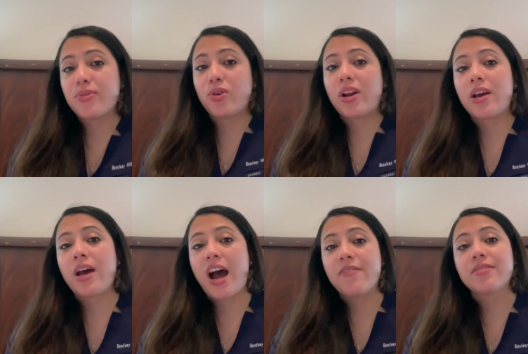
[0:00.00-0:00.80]
So you're going
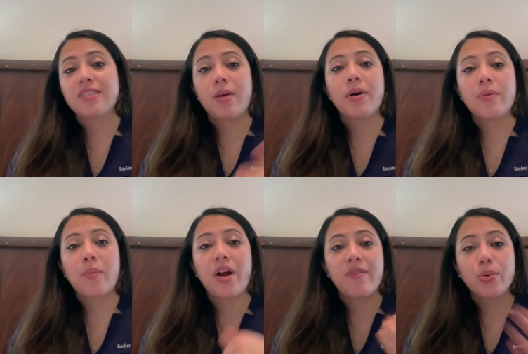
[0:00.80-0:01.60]
to have a Saba.
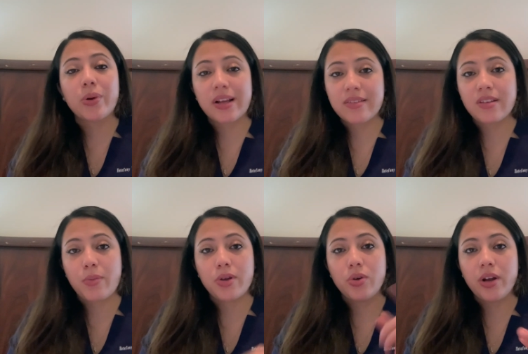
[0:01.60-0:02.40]
Remember, everyone gets
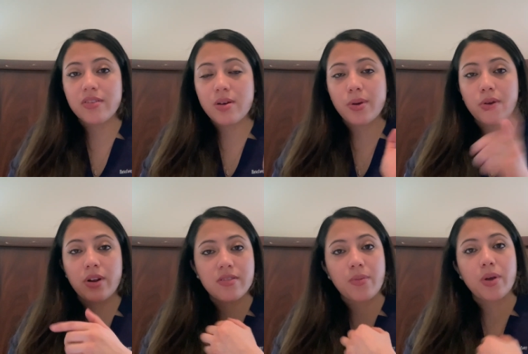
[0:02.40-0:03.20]
Saba, you get a Saba, you get
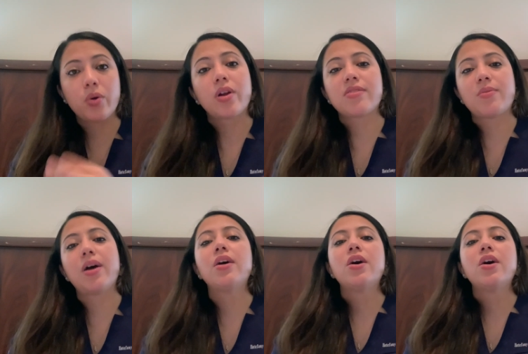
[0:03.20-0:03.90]
a Saba, you get a Saba.